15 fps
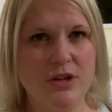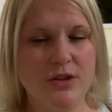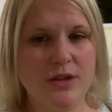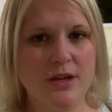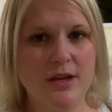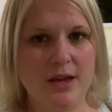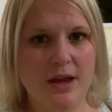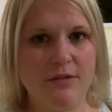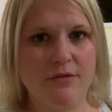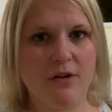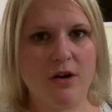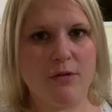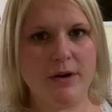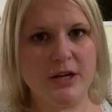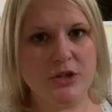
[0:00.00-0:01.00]
I think. Yeah,
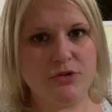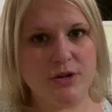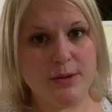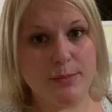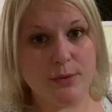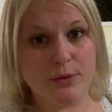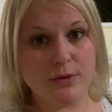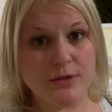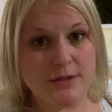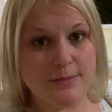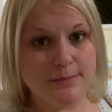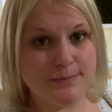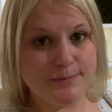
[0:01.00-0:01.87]
Faraway Tree books.